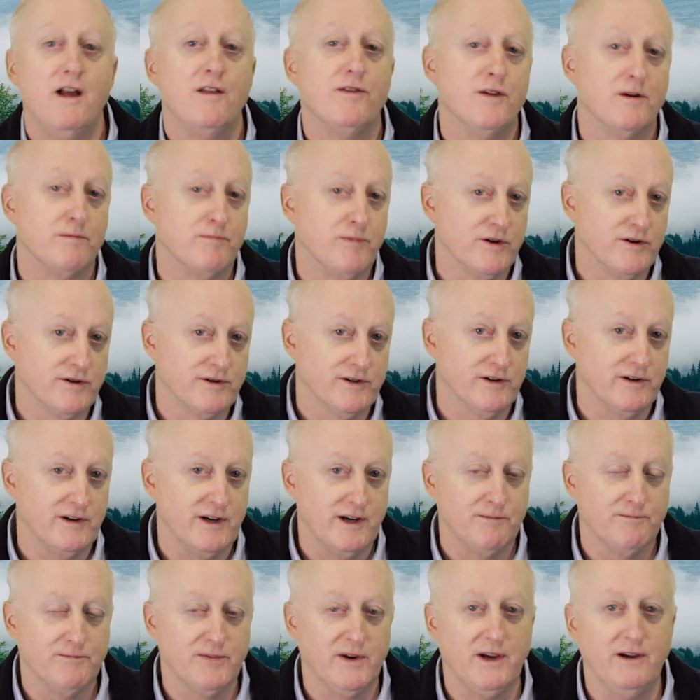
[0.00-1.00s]
The
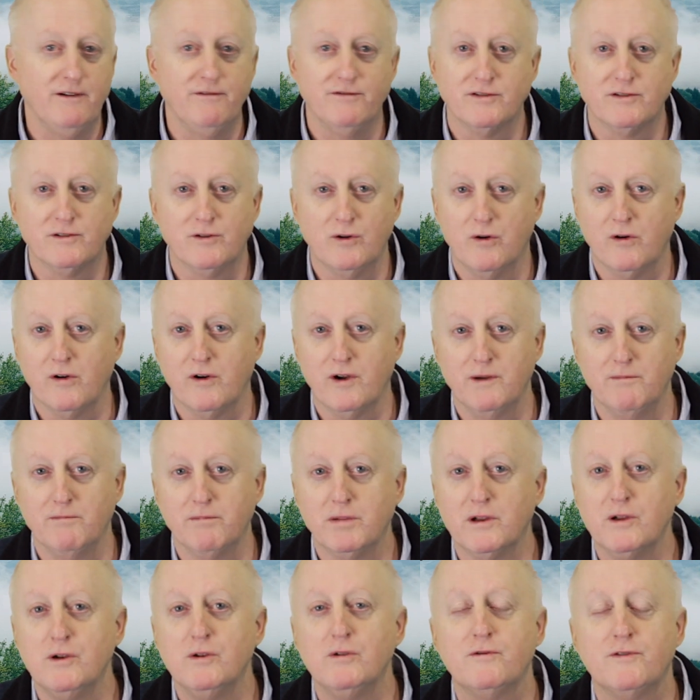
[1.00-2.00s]
Brazilian beef story
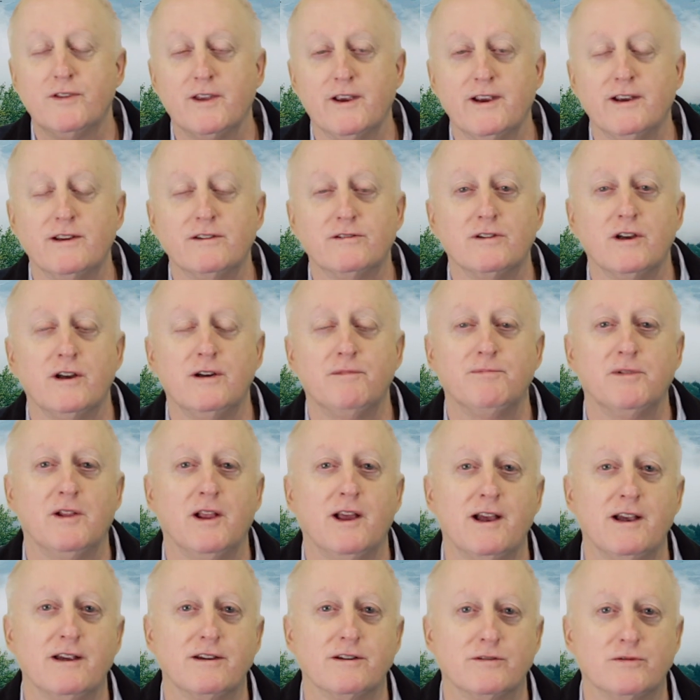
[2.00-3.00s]
blew things up
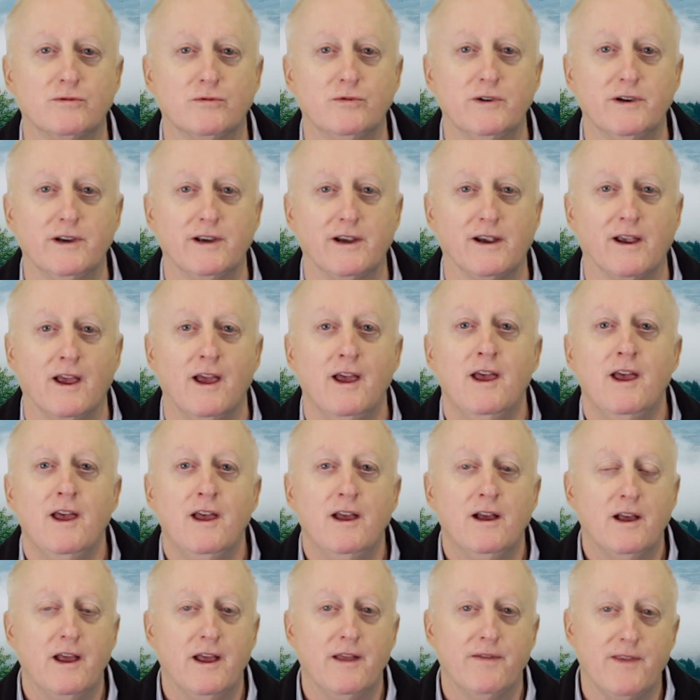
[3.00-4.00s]
last week,
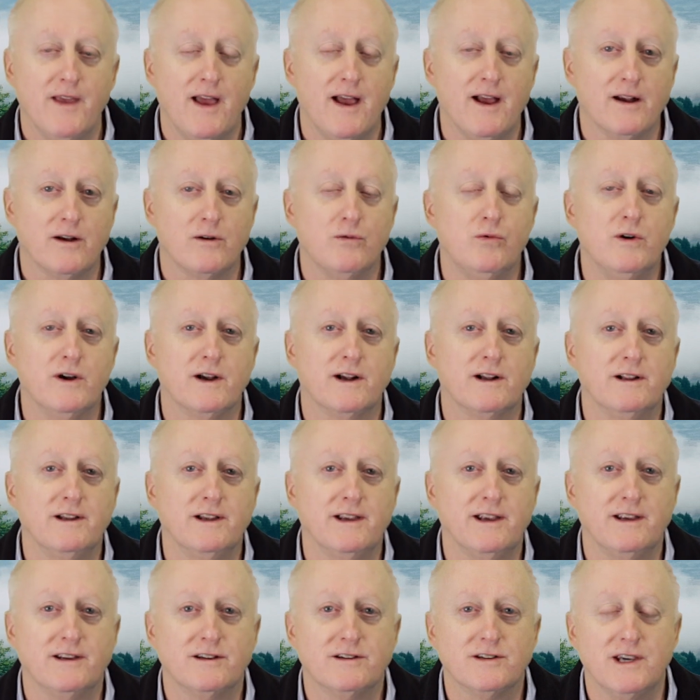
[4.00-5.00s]
and that
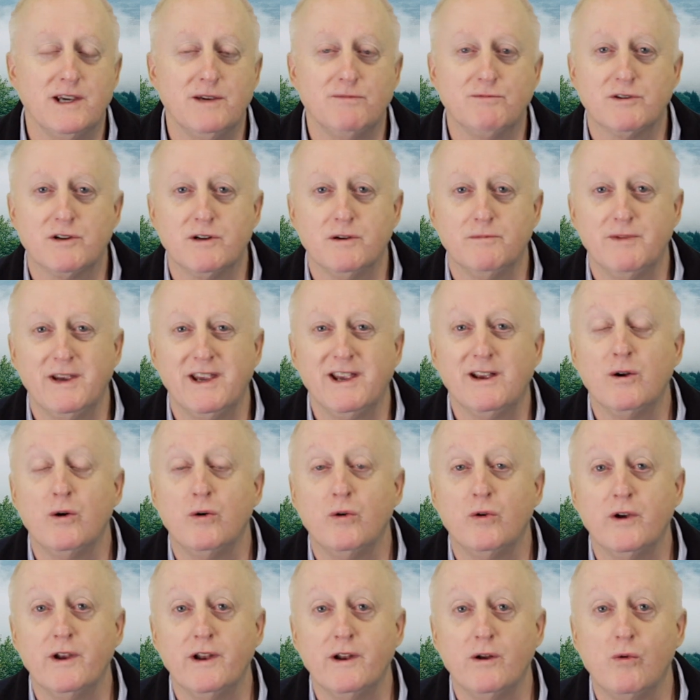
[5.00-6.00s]
quickly seems to be
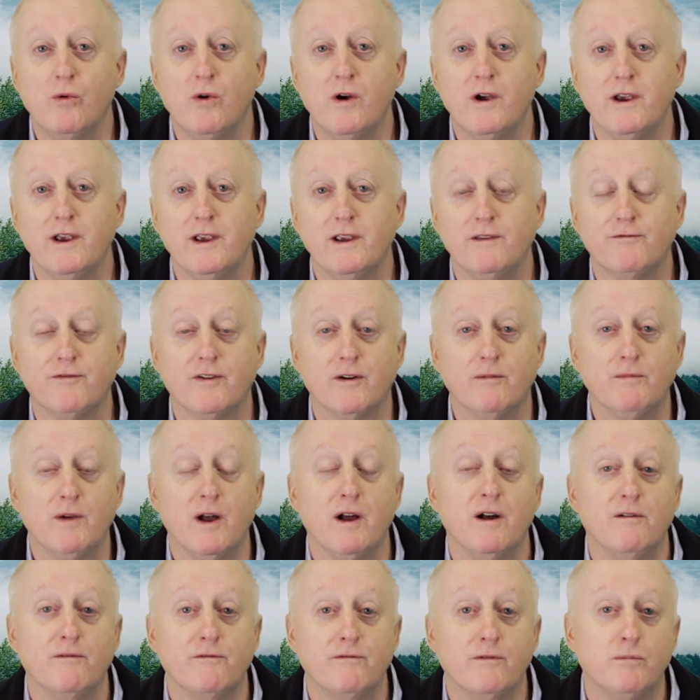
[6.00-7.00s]
going away from
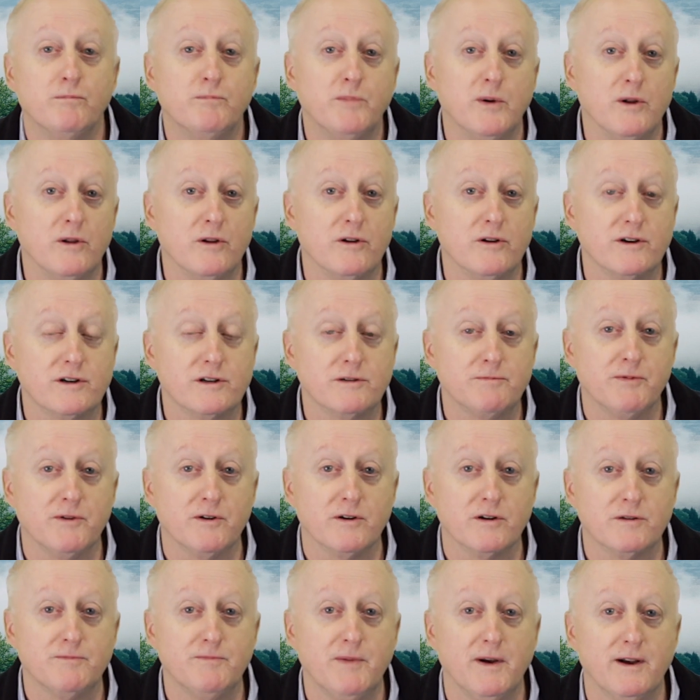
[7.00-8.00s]
a bullish
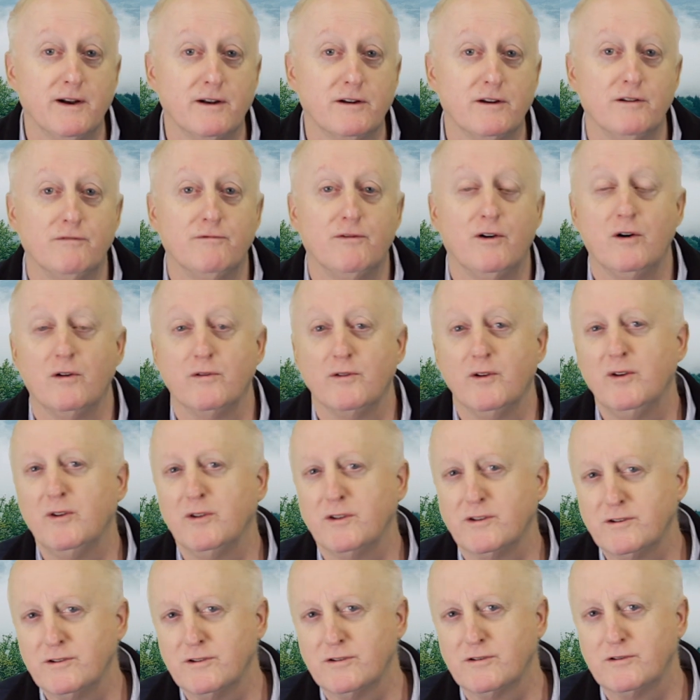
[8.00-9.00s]
perspective, although
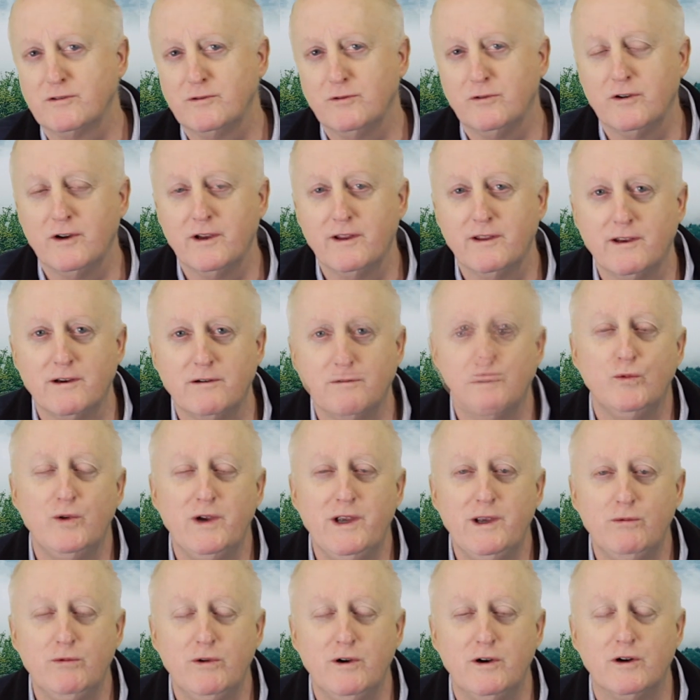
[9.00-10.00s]
it's a story that
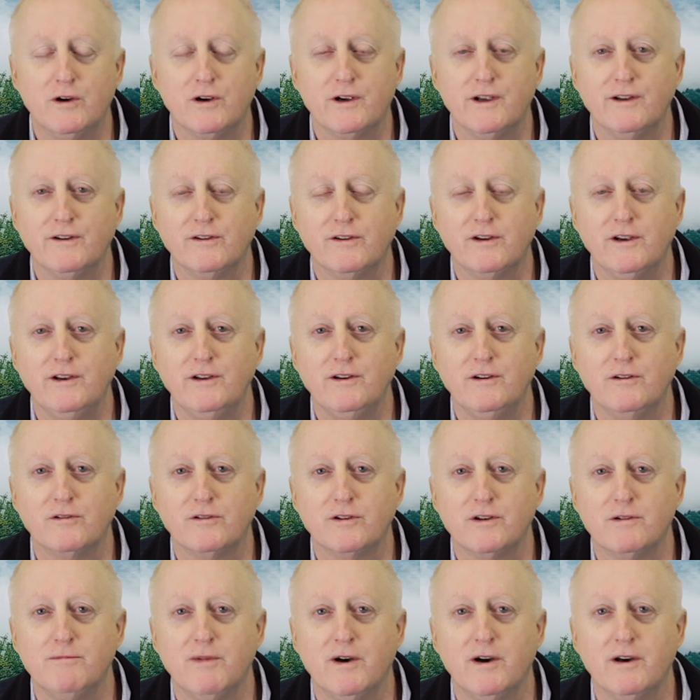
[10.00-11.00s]
we will continue
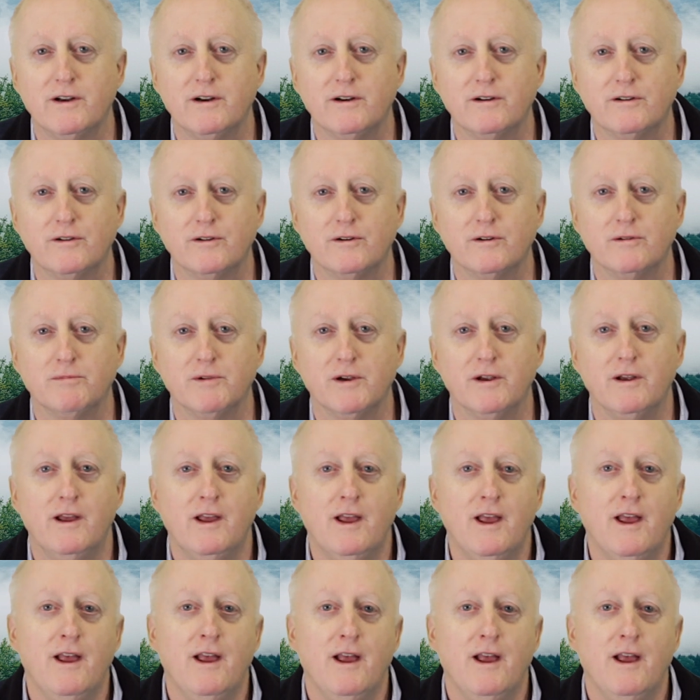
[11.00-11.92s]
to monitor. But